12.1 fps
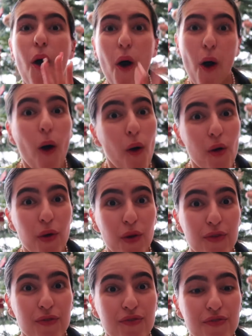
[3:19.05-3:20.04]
oh,
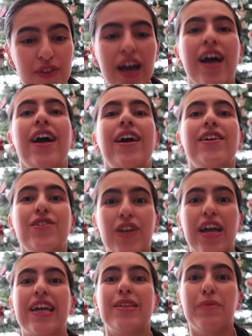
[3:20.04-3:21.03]

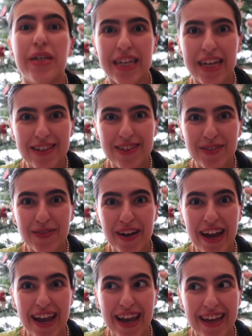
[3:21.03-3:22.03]
Jane's
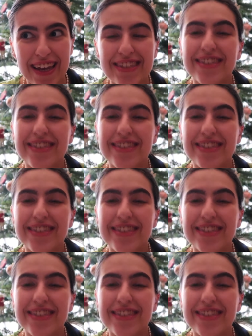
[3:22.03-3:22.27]
Patisserie.